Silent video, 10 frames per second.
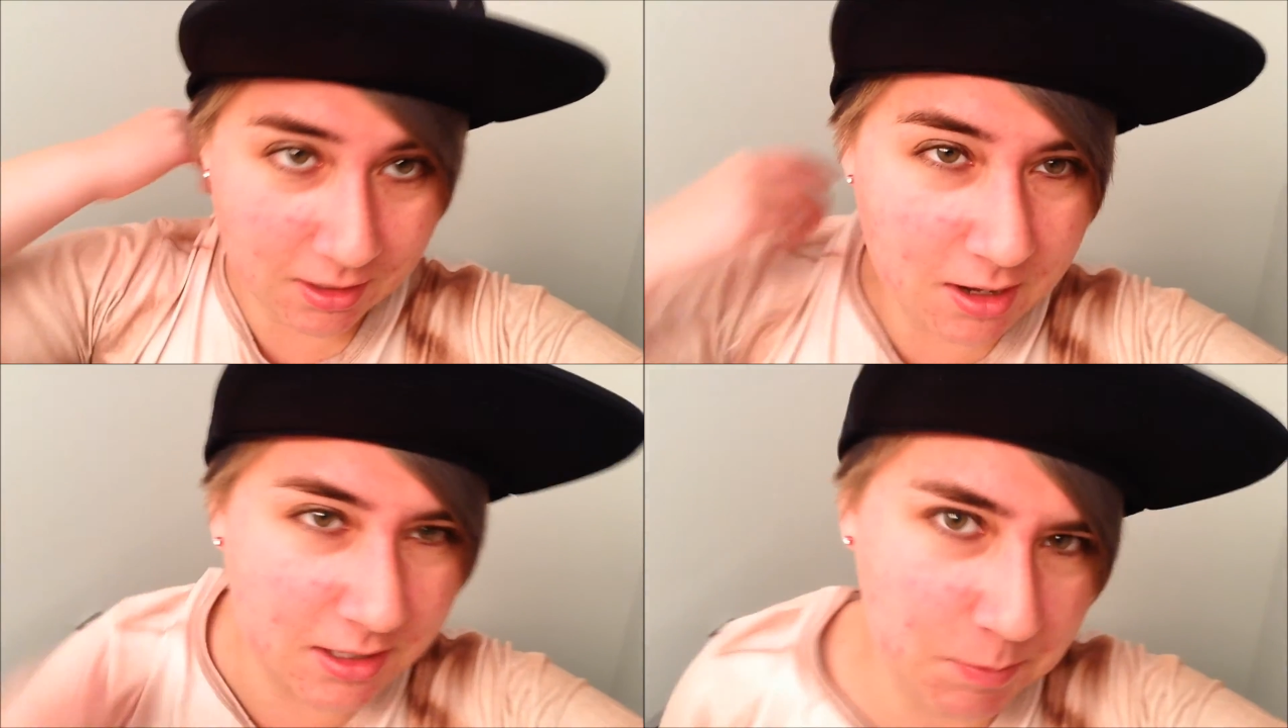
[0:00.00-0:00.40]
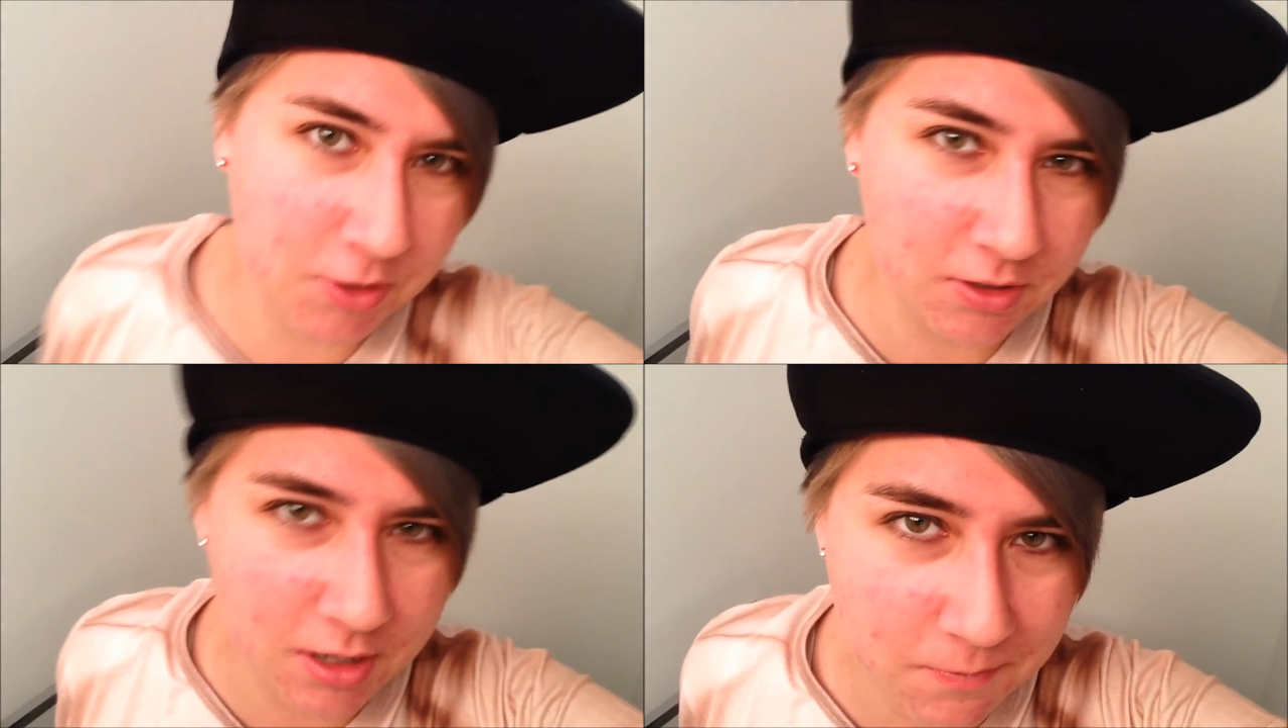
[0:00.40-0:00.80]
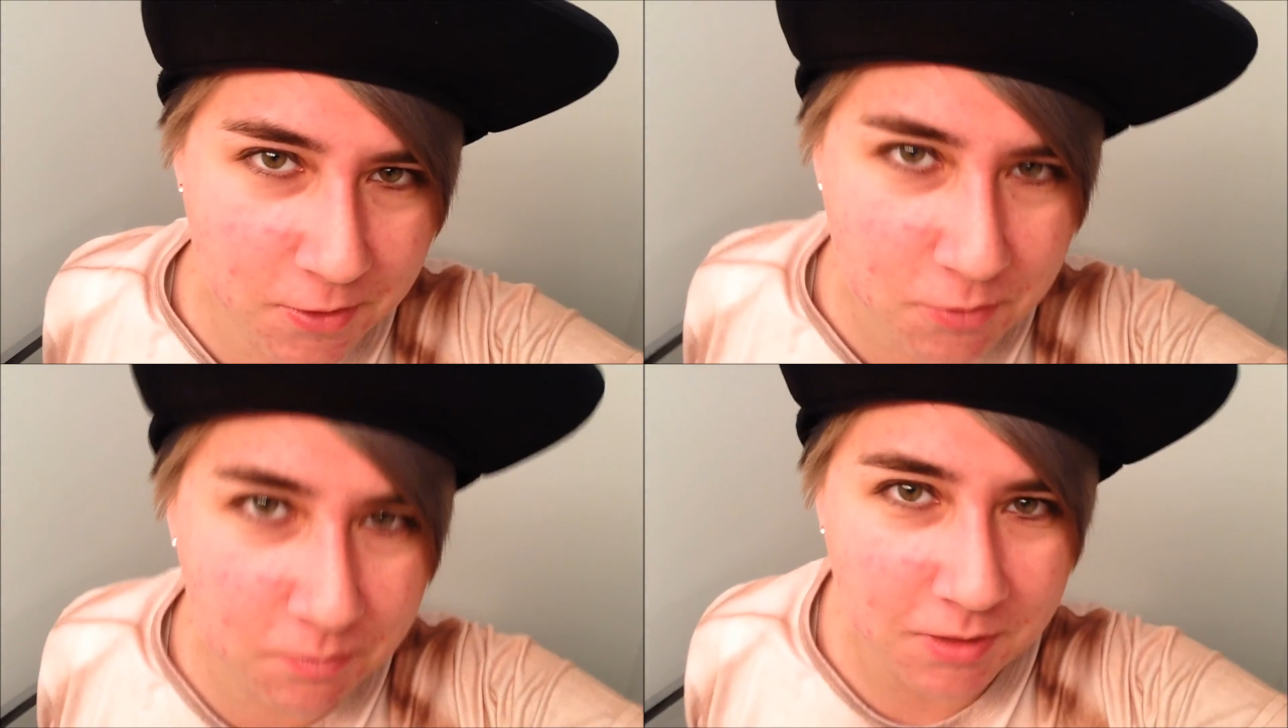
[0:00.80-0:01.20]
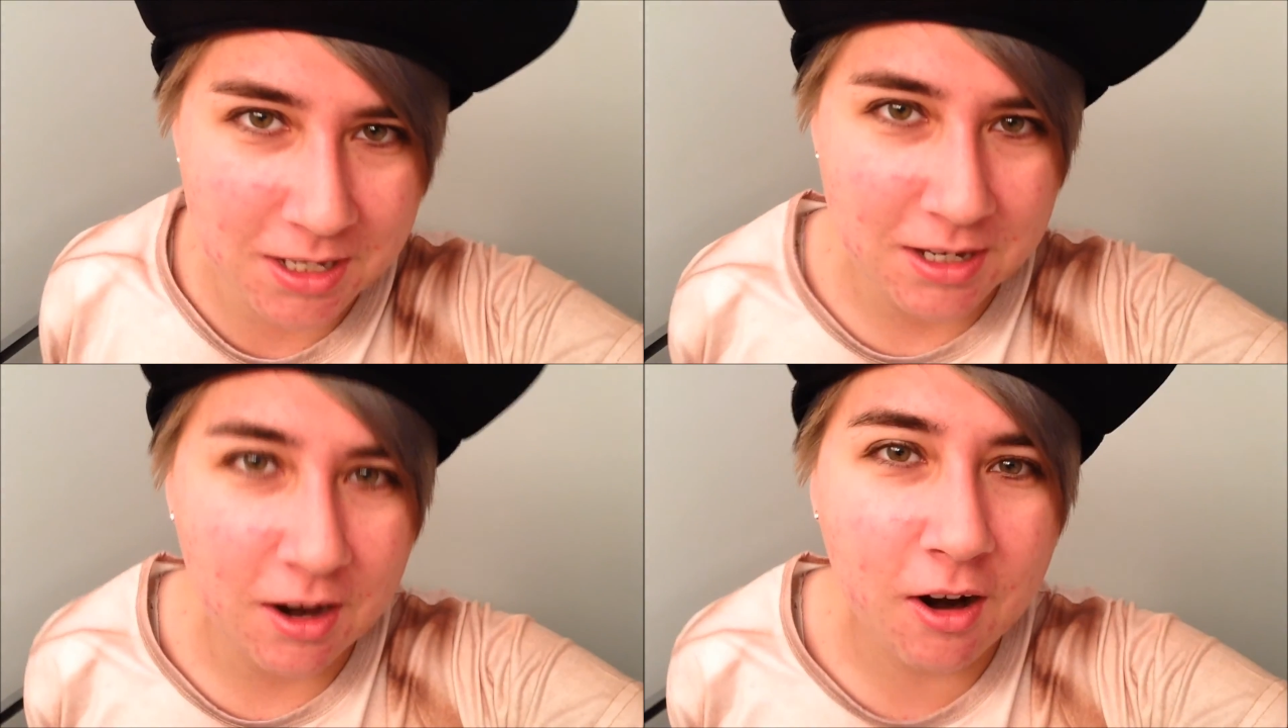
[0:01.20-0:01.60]
especially if you
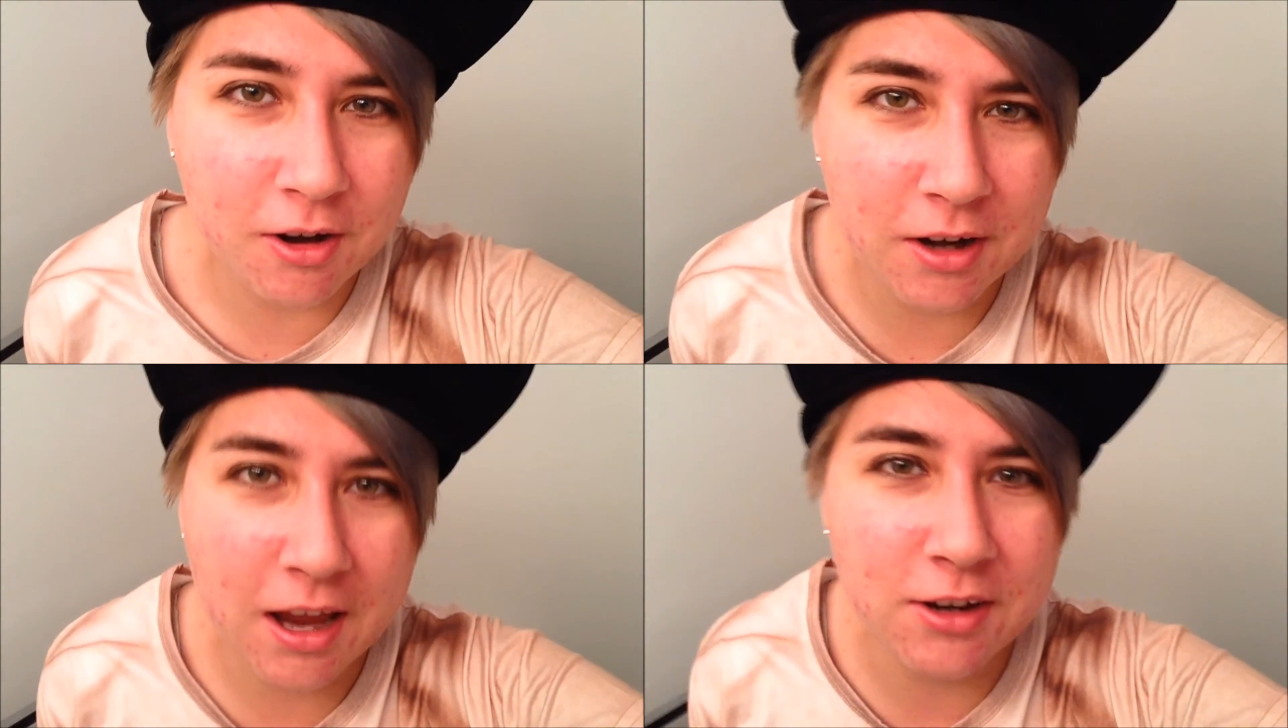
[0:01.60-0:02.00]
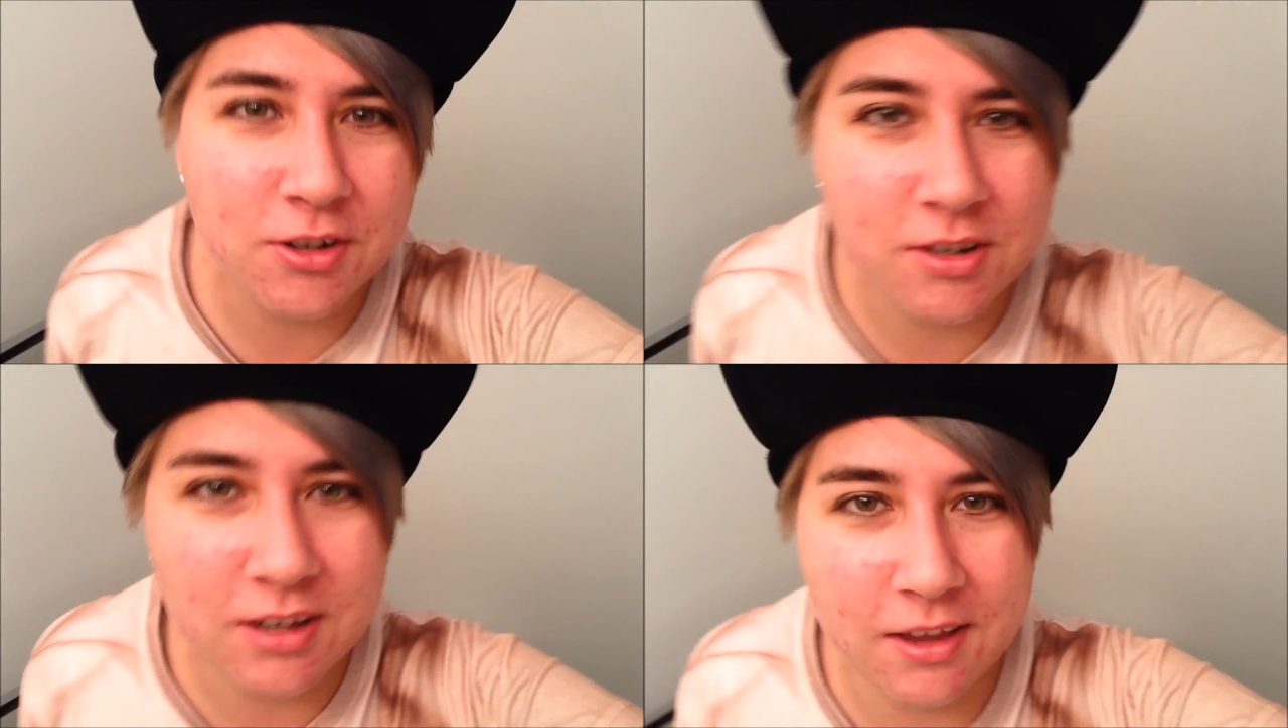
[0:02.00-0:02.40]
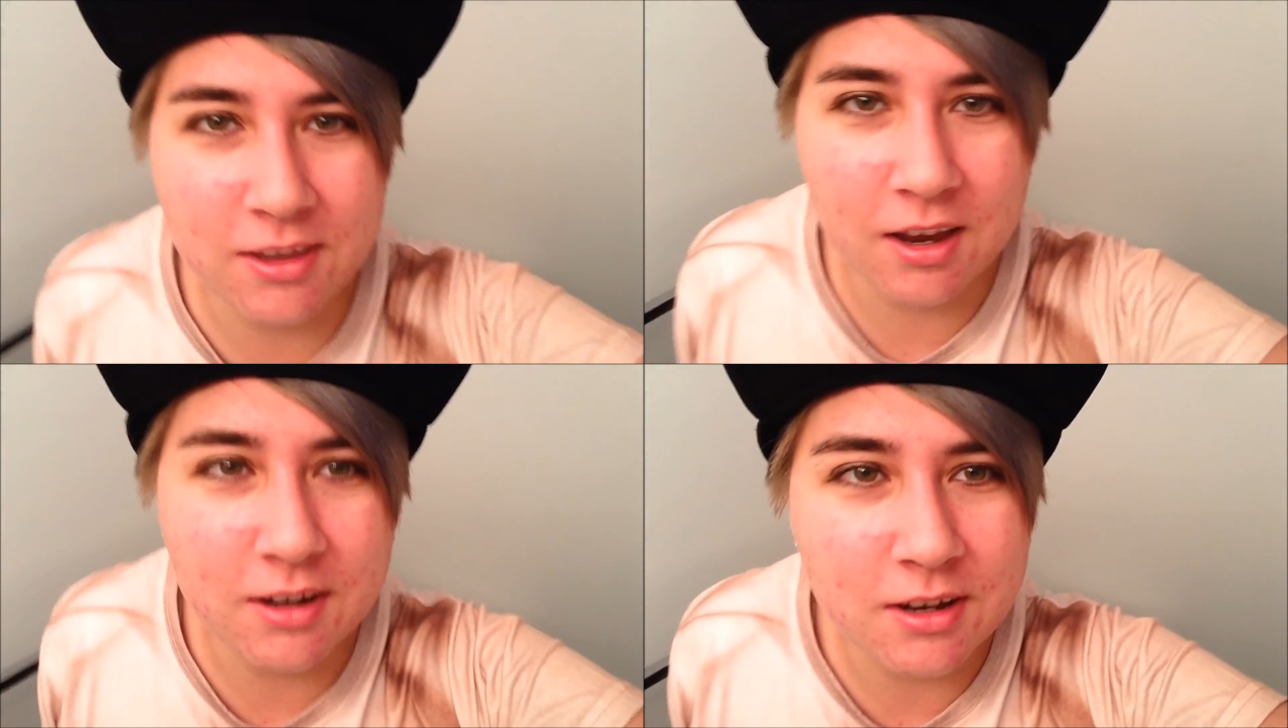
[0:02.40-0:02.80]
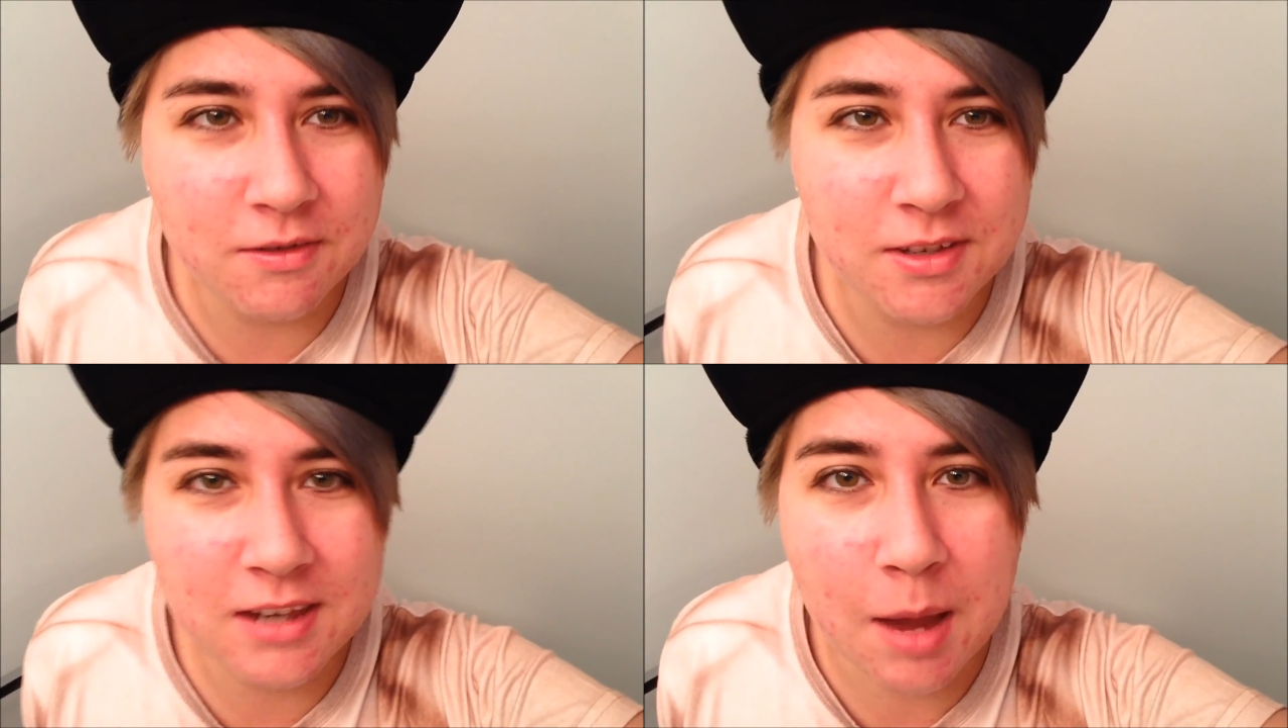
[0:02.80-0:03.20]
are anxious at the idea
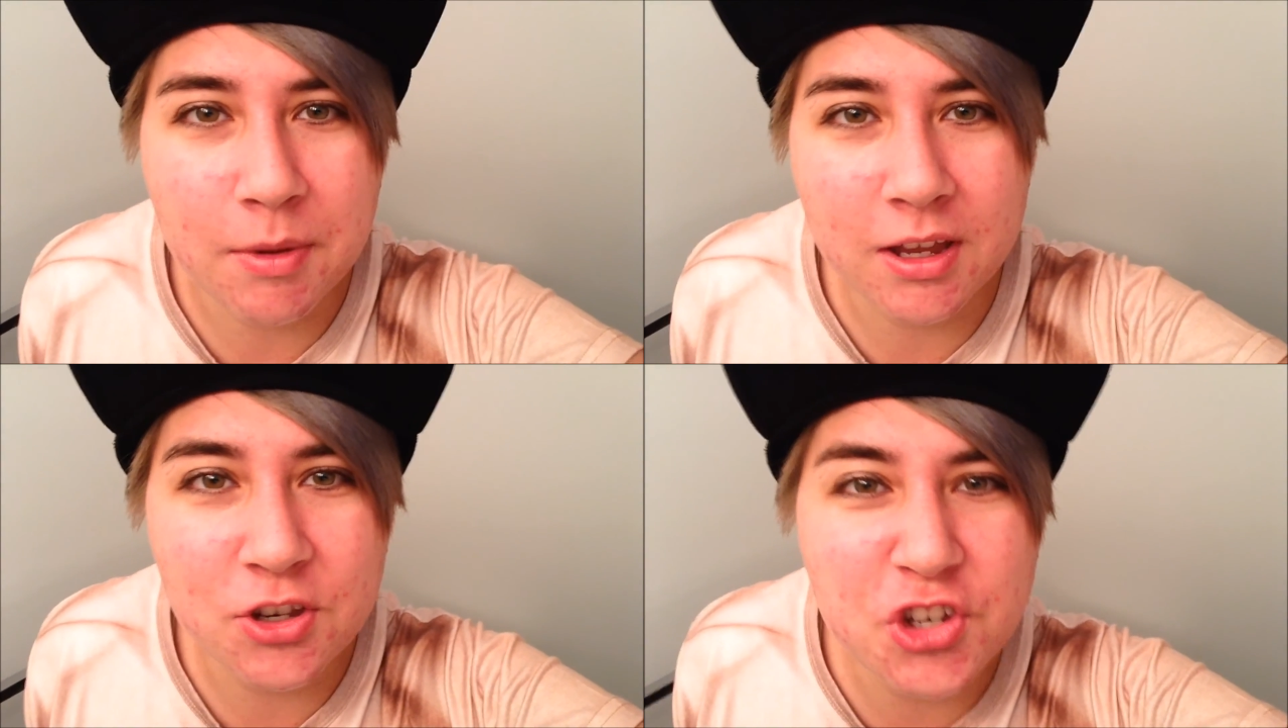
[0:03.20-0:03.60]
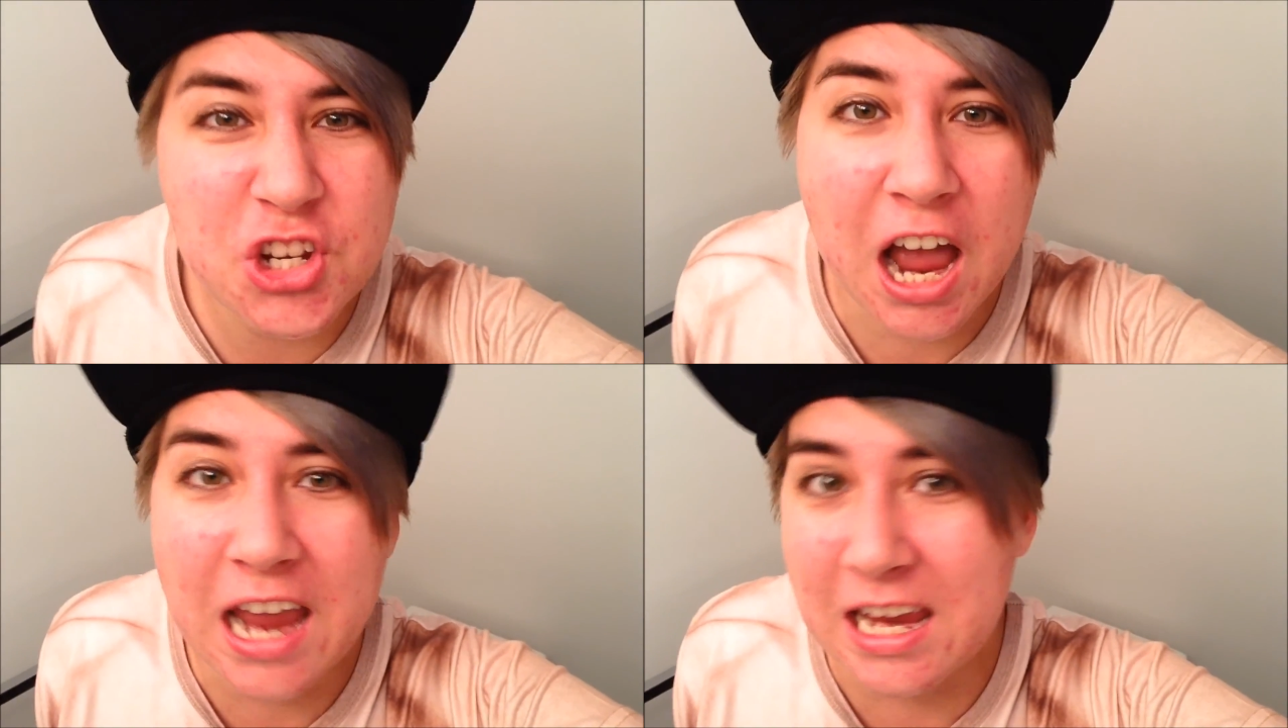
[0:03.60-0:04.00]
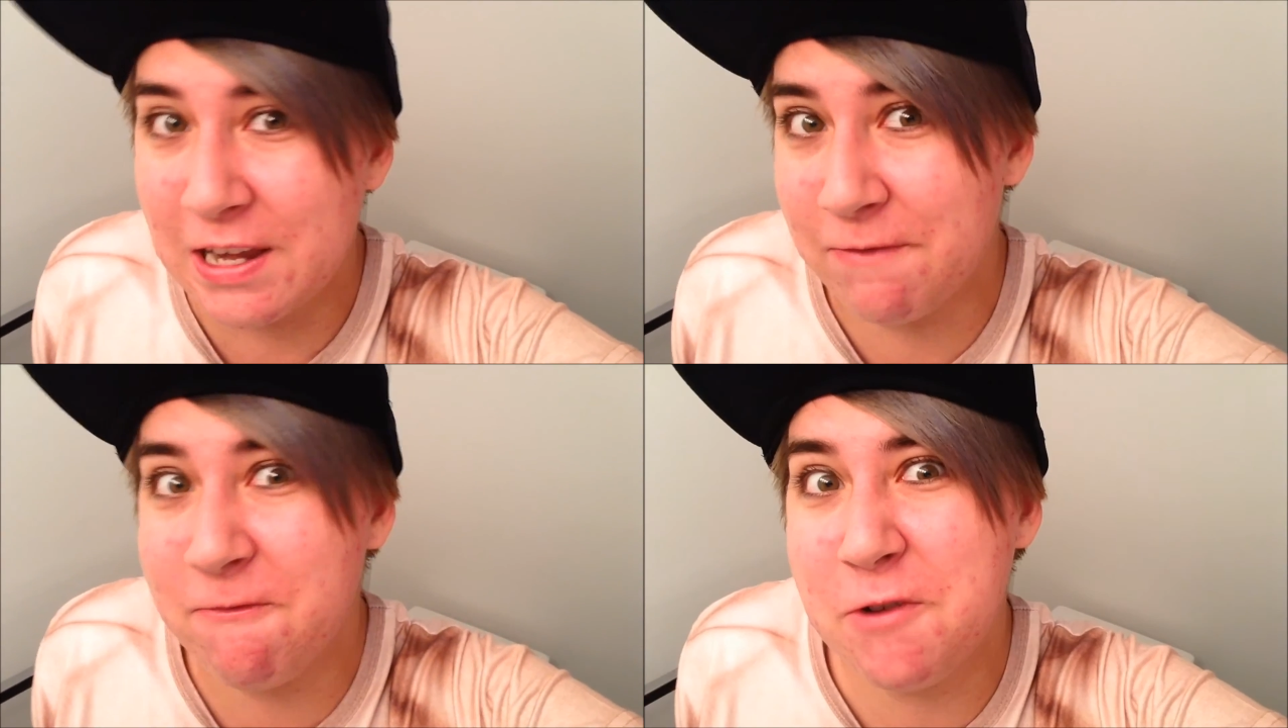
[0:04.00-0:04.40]
of stabbing a giant